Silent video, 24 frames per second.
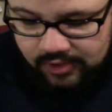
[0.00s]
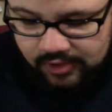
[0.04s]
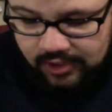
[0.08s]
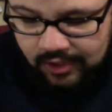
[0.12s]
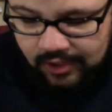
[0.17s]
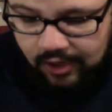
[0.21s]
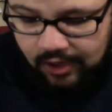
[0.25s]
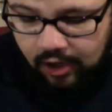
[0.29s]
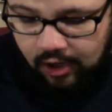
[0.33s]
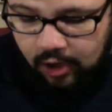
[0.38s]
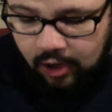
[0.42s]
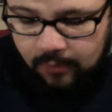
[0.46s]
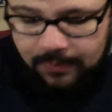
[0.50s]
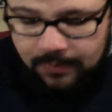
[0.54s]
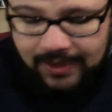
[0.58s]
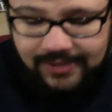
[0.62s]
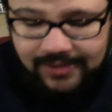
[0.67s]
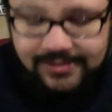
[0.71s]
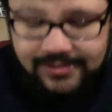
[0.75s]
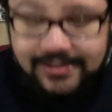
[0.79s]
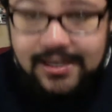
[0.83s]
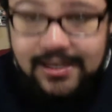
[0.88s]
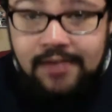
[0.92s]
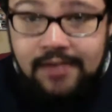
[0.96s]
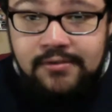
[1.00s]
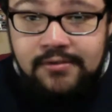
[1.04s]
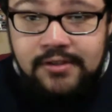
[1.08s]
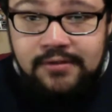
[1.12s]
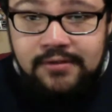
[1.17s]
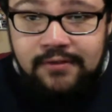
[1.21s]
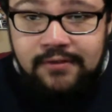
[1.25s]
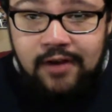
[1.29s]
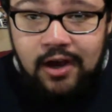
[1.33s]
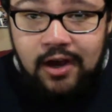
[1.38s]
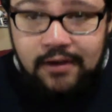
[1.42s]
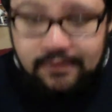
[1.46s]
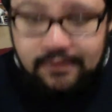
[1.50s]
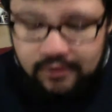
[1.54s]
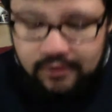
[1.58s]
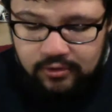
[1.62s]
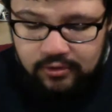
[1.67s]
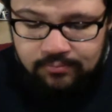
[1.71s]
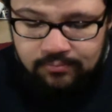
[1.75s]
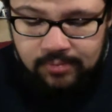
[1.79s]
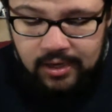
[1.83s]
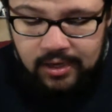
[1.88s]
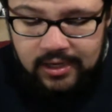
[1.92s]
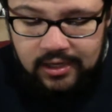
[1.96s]
the Art Pass Series 5
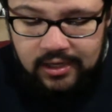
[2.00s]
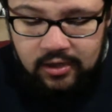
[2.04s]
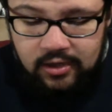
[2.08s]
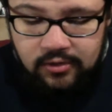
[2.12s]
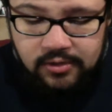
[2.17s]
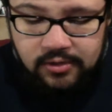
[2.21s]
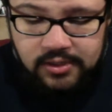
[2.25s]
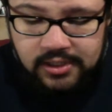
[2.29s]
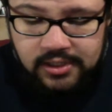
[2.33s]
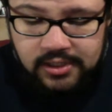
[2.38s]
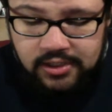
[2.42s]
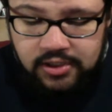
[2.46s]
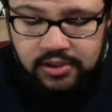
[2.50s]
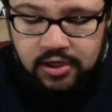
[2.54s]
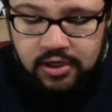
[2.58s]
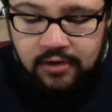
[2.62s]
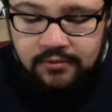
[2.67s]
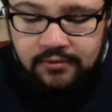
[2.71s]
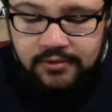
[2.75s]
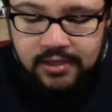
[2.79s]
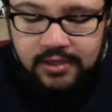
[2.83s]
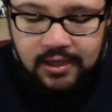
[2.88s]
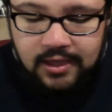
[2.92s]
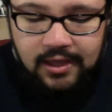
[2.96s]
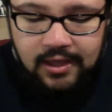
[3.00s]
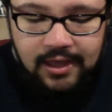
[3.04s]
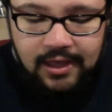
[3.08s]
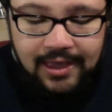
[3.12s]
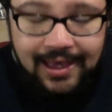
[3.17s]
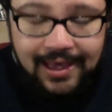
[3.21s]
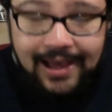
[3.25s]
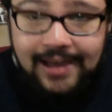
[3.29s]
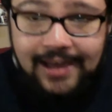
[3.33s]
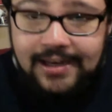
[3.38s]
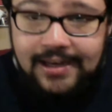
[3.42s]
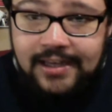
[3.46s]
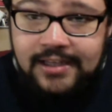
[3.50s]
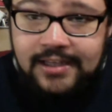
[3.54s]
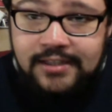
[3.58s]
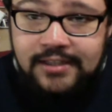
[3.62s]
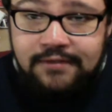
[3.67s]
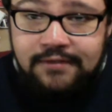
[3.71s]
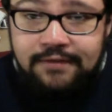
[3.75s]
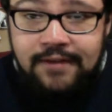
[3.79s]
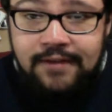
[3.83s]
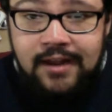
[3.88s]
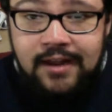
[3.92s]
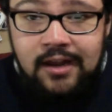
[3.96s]
by Lunartik Jones and his
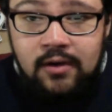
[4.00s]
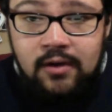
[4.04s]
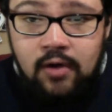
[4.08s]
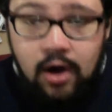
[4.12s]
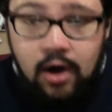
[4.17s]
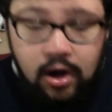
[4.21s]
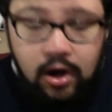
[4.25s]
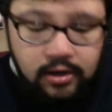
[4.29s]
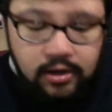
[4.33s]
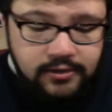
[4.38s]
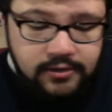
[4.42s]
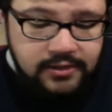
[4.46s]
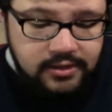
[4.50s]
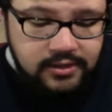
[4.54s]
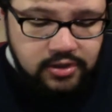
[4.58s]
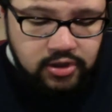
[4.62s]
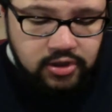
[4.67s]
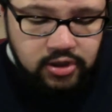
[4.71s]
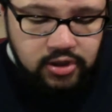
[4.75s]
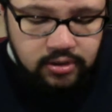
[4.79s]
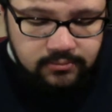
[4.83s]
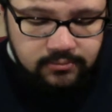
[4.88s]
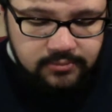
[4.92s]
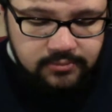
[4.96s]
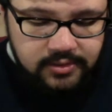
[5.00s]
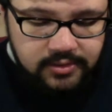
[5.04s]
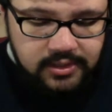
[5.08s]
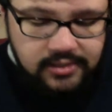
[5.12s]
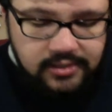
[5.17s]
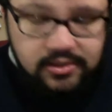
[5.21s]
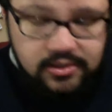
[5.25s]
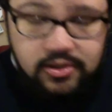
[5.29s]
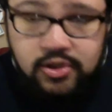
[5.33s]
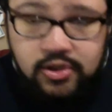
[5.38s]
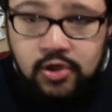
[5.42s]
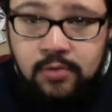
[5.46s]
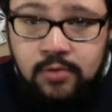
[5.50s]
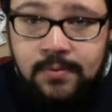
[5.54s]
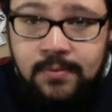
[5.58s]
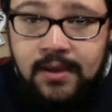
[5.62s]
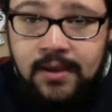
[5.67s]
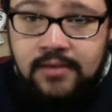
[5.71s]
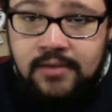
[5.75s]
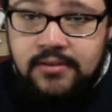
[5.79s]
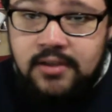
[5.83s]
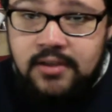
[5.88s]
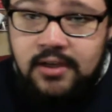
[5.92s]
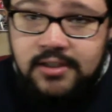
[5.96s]
fellow artist chums. These are
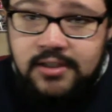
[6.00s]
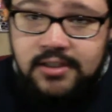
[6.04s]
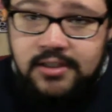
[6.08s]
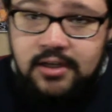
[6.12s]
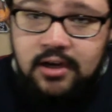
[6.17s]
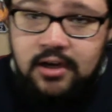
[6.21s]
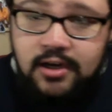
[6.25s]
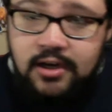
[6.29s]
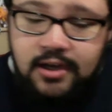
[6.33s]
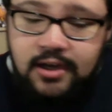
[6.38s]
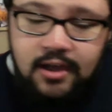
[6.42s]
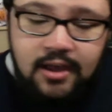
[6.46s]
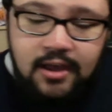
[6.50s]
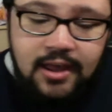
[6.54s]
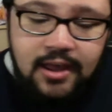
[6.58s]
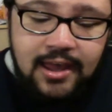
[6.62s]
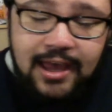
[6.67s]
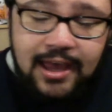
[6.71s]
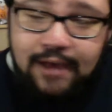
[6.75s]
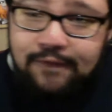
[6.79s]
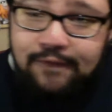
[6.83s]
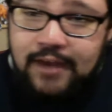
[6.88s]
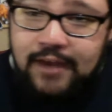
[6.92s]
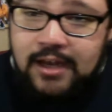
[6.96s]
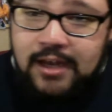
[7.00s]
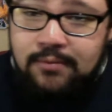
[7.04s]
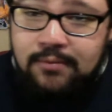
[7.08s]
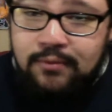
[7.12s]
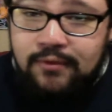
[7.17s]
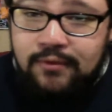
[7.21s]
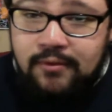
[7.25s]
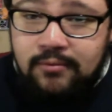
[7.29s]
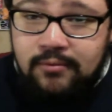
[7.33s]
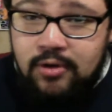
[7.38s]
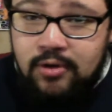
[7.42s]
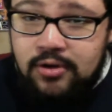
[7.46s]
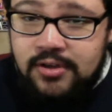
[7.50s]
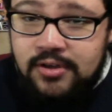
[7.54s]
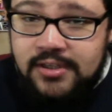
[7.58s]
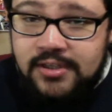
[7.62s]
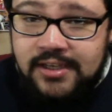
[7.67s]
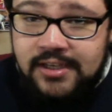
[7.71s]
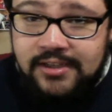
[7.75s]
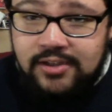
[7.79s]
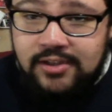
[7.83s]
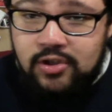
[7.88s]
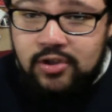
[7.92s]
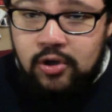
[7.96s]
£2.99, available from
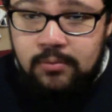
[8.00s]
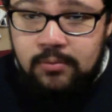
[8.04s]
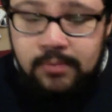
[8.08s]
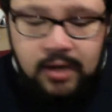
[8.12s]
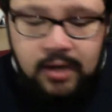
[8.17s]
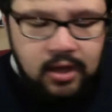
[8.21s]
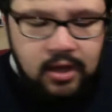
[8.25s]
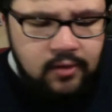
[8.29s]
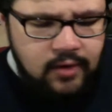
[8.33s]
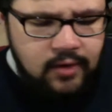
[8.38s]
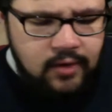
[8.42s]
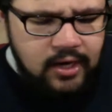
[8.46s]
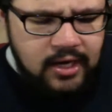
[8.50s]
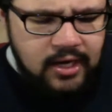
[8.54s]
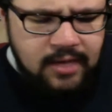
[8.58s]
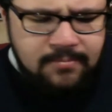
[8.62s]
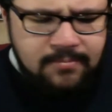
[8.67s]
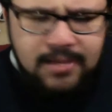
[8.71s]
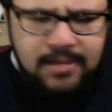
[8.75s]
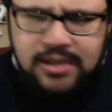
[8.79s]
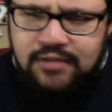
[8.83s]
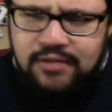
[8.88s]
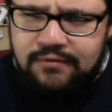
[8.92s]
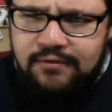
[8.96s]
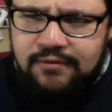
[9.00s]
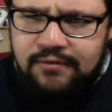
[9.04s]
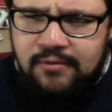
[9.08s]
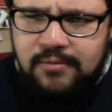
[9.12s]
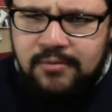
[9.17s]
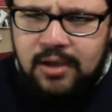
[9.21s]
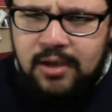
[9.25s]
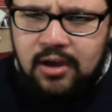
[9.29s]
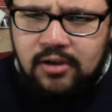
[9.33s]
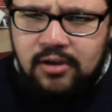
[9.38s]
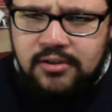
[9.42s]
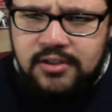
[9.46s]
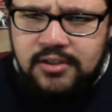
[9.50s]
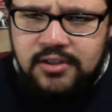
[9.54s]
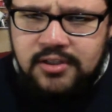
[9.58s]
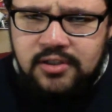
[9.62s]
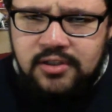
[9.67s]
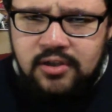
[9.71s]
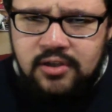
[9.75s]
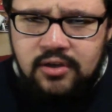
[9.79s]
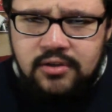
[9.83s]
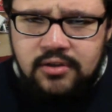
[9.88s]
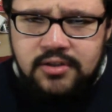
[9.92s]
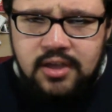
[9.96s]
Lunartik store below, and I imagine from the artist
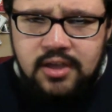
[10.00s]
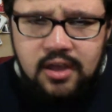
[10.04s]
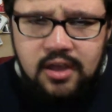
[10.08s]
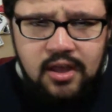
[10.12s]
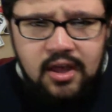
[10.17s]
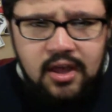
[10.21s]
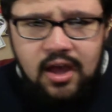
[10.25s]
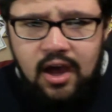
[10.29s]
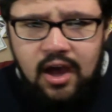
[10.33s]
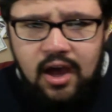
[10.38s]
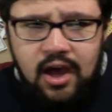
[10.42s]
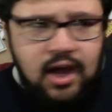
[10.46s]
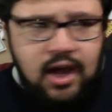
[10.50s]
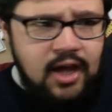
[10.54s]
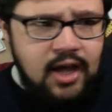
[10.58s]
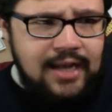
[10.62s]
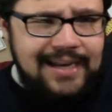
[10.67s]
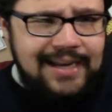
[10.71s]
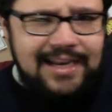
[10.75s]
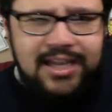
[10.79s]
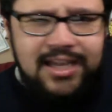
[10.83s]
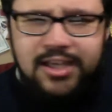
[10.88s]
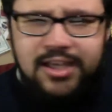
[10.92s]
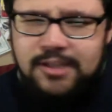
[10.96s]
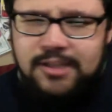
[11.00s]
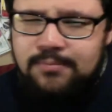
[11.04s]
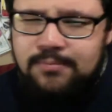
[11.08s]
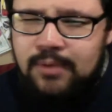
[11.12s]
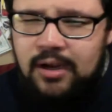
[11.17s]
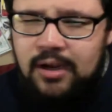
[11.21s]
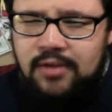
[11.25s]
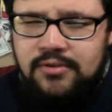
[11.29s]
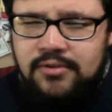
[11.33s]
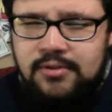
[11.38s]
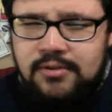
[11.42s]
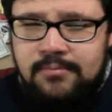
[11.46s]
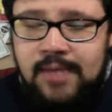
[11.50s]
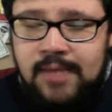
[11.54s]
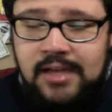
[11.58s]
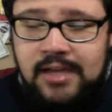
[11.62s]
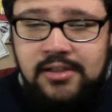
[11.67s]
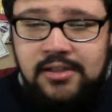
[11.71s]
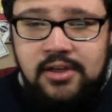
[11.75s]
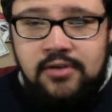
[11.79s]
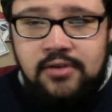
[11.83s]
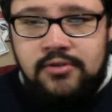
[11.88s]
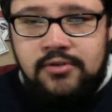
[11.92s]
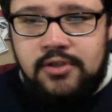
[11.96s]
stores. Uh, links below to Matt
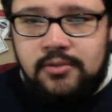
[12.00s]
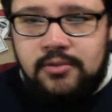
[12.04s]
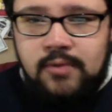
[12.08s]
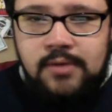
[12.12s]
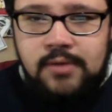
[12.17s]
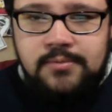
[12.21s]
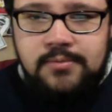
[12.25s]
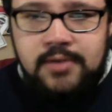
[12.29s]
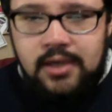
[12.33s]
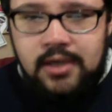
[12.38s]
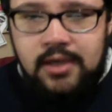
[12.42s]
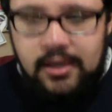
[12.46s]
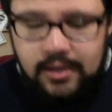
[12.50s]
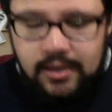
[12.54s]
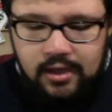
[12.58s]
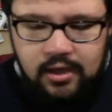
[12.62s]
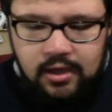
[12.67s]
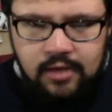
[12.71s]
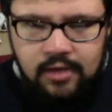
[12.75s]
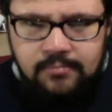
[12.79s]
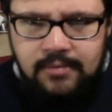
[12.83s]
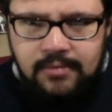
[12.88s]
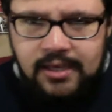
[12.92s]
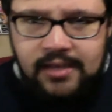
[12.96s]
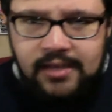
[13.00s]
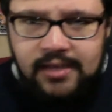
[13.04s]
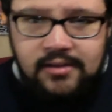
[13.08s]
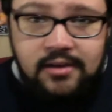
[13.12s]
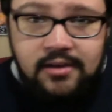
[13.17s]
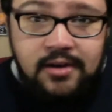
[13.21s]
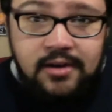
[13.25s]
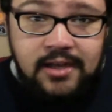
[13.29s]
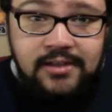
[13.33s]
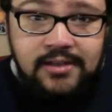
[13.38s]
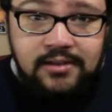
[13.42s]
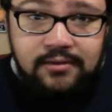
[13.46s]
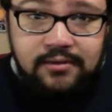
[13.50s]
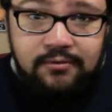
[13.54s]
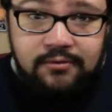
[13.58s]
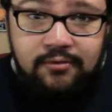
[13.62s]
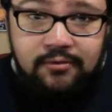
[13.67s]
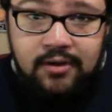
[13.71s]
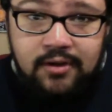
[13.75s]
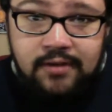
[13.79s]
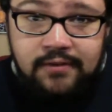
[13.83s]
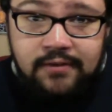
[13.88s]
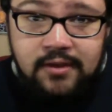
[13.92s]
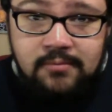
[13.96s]
Jones's website. Um, he donated
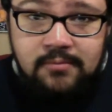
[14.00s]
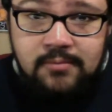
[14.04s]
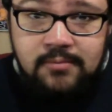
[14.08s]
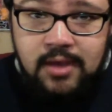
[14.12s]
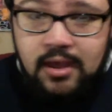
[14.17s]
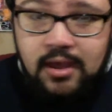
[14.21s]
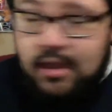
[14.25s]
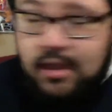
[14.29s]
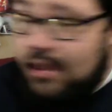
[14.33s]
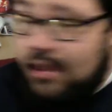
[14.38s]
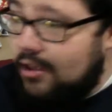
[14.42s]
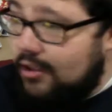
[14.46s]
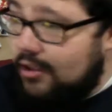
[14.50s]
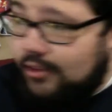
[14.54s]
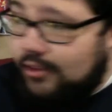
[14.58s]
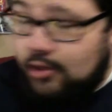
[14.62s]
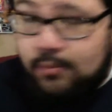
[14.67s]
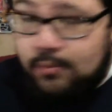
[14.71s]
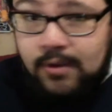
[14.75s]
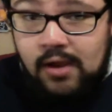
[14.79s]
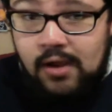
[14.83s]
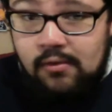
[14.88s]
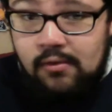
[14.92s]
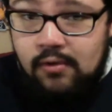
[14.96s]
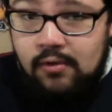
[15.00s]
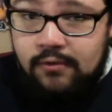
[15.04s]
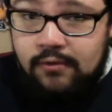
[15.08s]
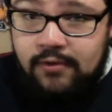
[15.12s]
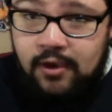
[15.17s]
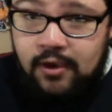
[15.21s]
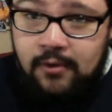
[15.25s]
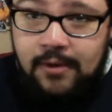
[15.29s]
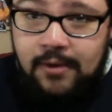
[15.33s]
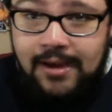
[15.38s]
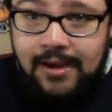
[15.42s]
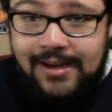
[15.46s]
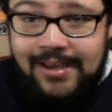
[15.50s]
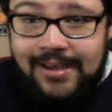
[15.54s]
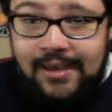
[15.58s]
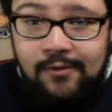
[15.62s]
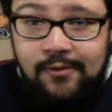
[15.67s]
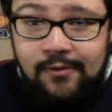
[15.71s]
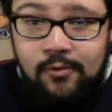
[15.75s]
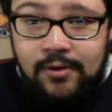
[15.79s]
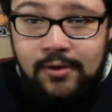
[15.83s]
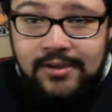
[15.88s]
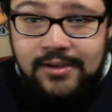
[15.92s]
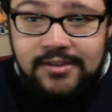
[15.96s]
three of them. There'll be a review and a
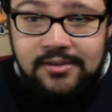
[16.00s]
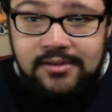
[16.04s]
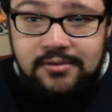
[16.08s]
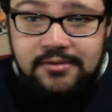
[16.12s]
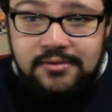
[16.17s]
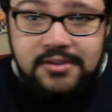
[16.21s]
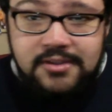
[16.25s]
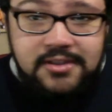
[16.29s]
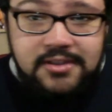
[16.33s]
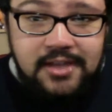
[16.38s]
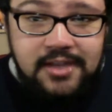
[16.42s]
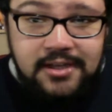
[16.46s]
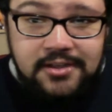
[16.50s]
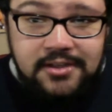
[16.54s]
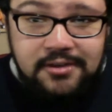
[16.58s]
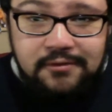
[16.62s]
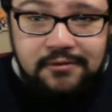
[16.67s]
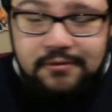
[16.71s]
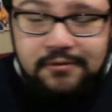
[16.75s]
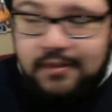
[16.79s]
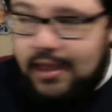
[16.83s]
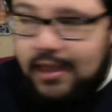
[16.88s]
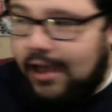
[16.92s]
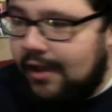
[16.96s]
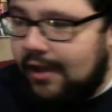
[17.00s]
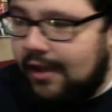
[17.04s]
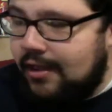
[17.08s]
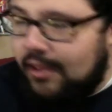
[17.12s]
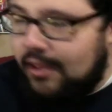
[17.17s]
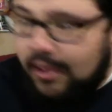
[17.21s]
giveaway soon, so stay tuned for that.